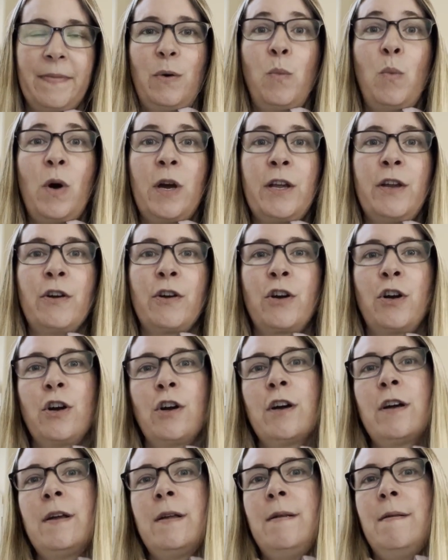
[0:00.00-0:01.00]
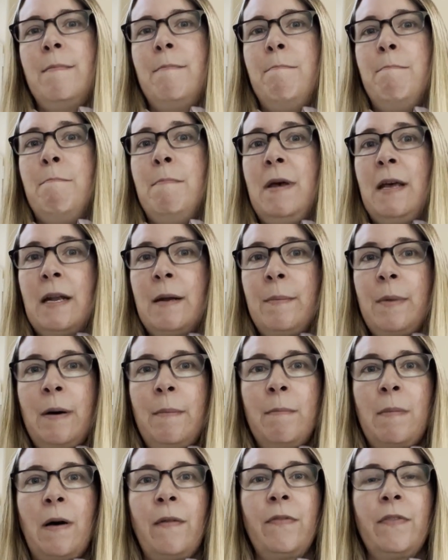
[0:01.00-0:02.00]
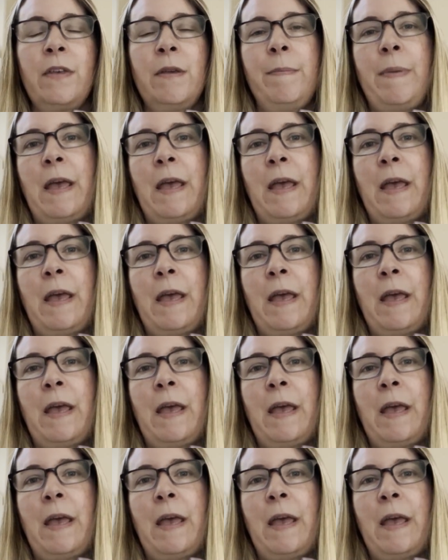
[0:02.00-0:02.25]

what your current minimum monthly